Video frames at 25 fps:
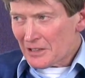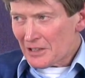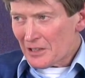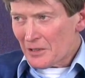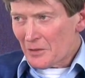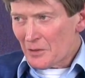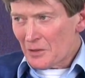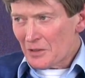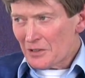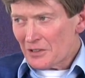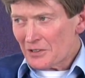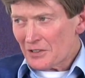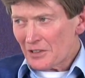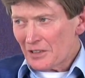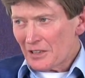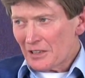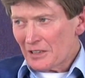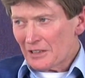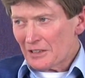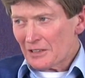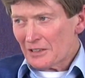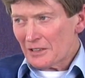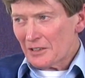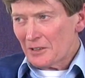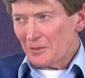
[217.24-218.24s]
There was
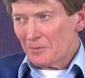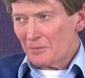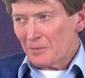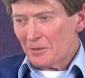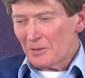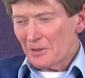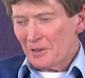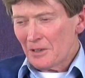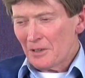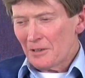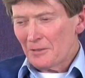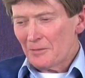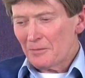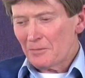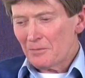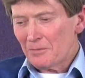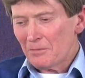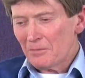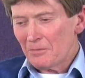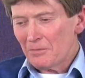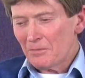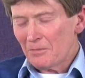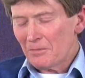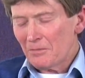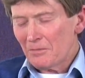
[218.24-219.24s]
a couple of
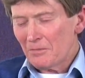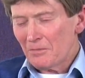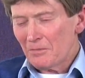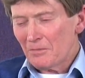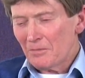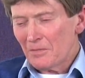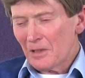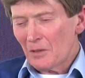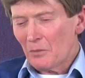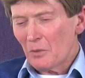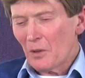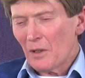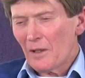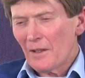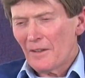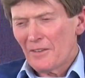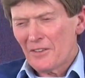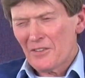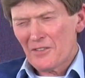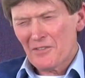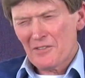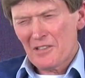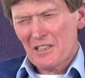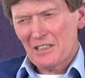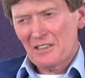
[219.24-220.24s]
my
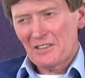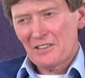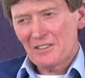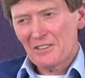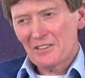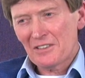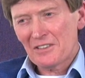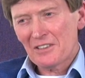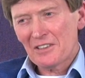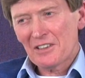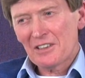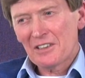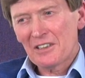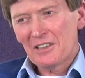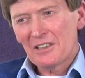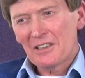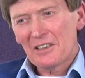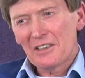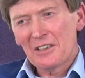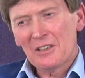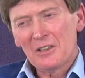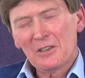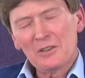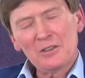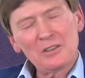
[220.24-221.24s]
wife's friends
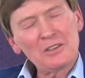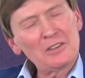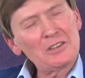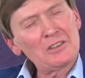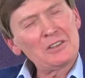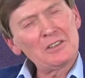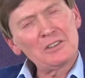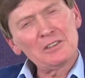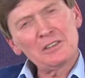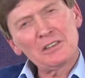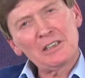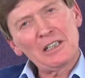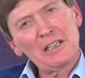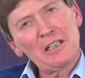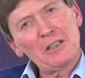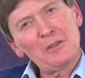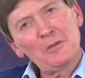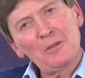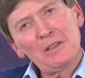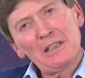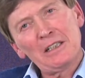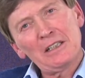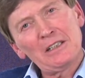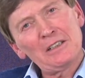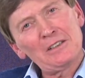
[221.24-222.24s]
who couldn't cope
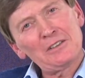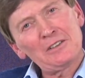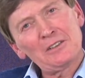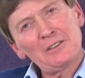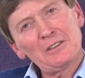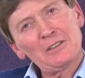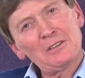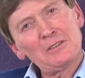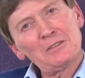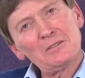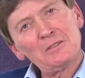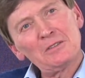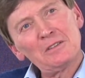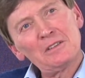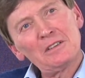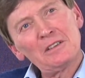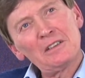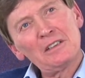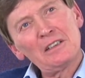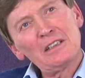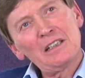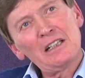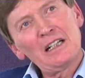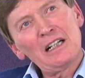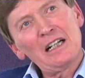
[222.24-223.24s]
with it at all.
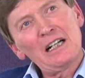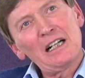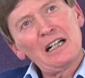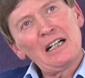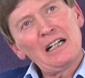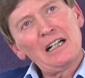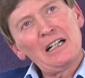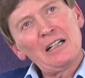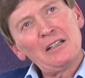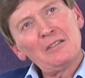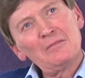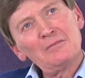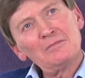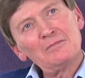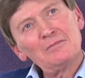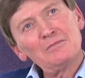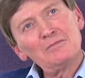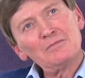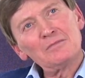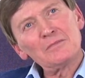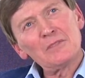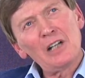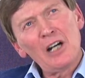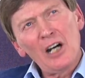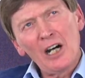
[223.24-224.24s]
I
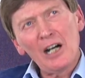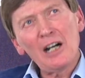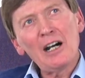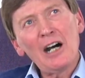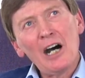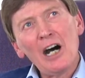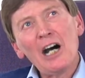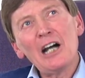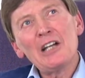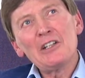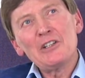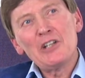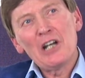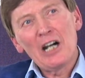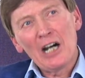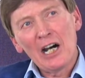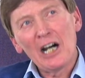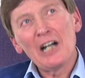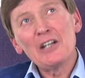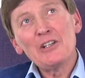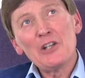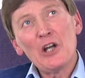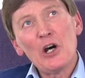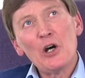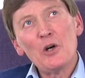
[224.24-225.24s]

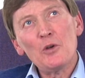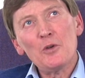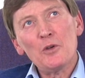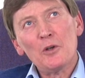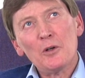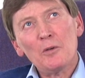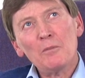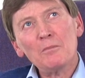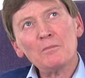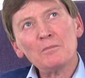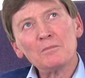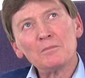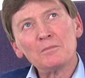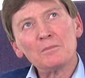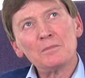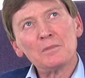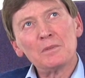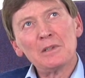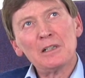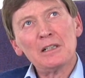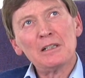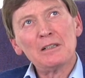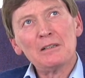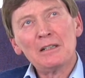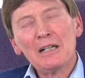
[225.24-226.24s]
know them,
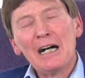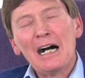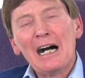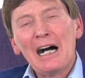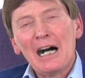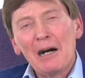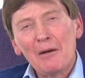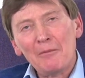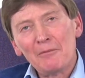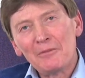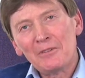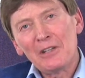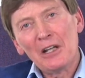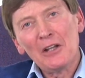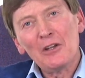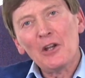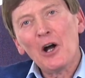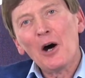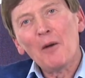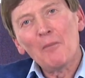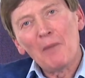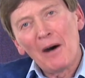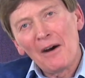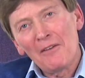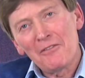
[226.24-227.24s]
but they're
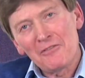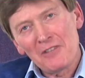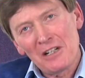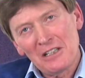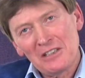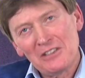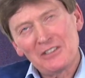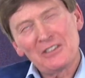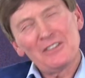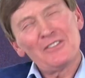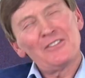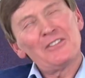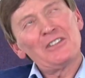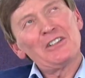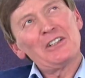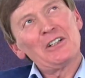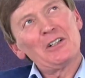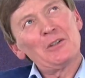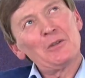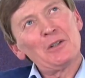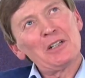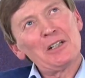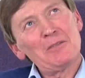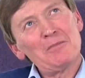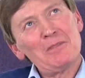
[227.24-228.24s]
not my friends, if you
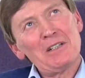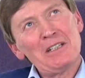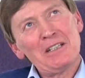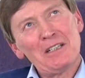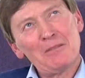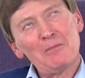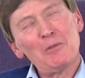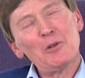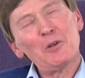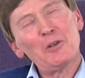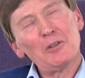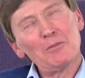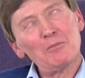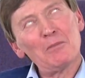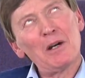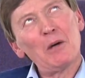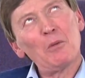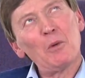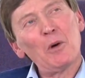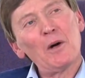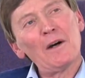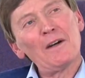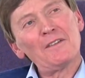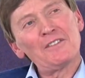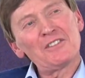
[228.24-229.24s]
know what I mean. They're more my
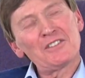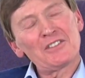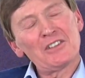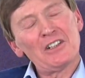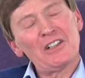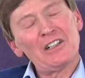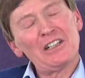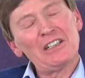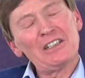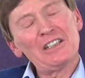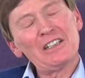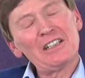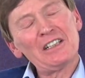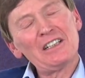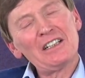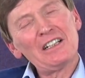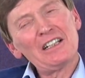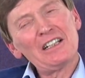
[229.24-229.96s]
wife's side.